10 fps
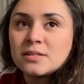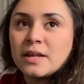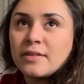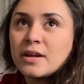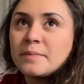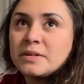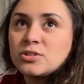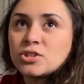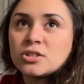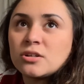I think I'm going to
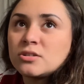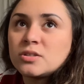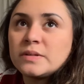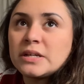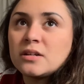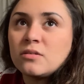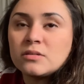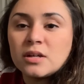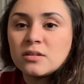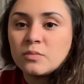just start doing it
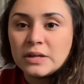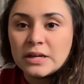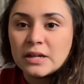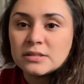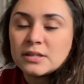only on the weekends.